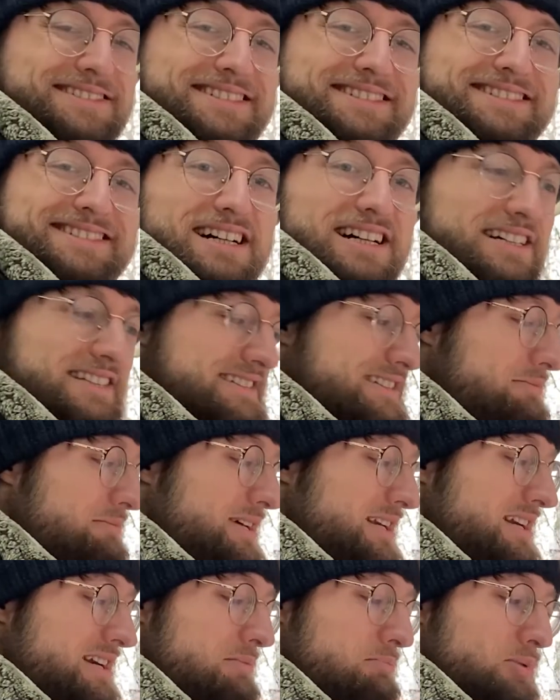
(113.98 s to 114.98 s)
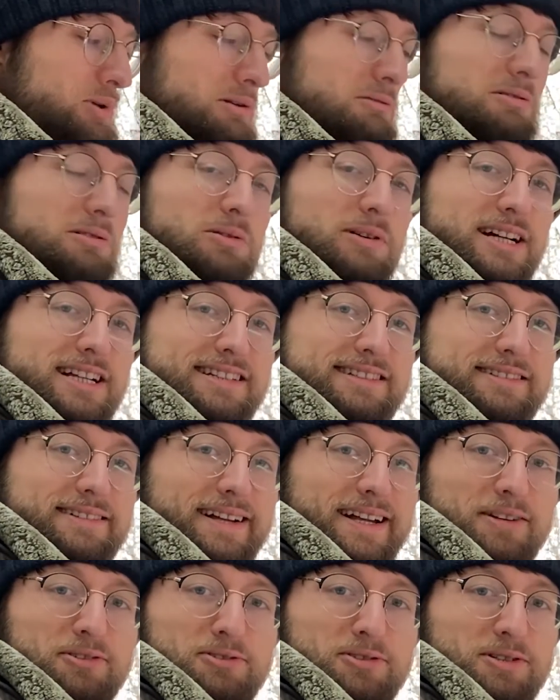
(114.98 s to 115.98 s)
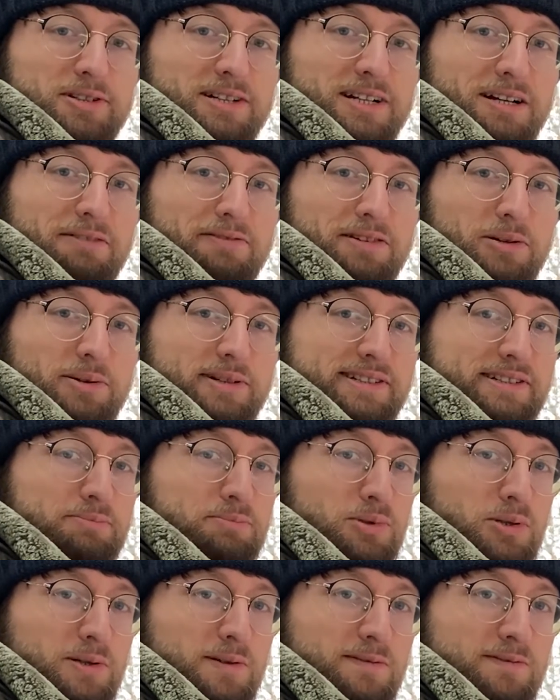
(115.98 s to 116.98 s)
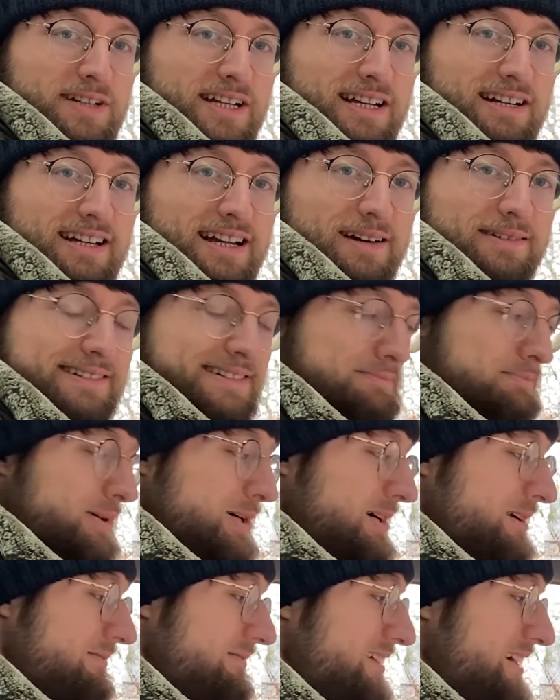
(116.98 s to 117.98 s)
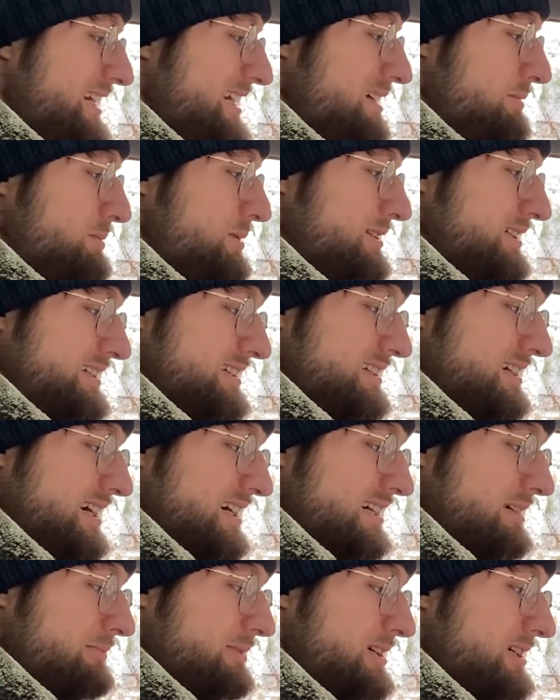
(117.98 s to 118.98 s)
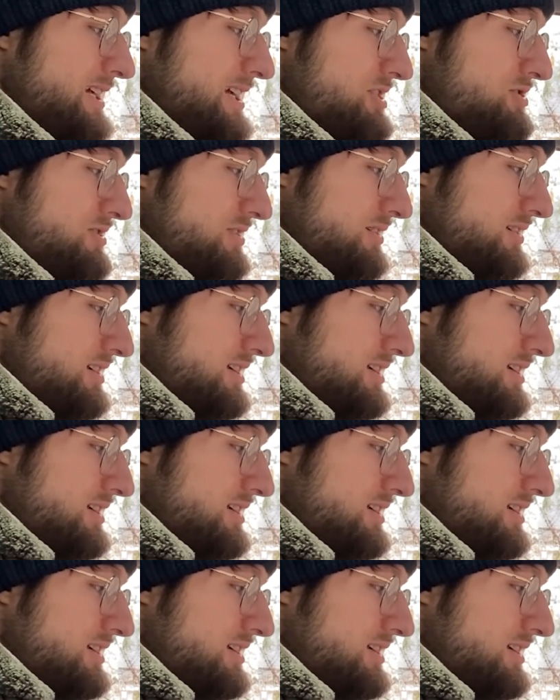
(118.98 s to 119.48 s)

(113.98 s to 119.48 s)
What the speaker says: just submitted a pull request, and sure enough, it was approved, and now it's part of the AWS documentation.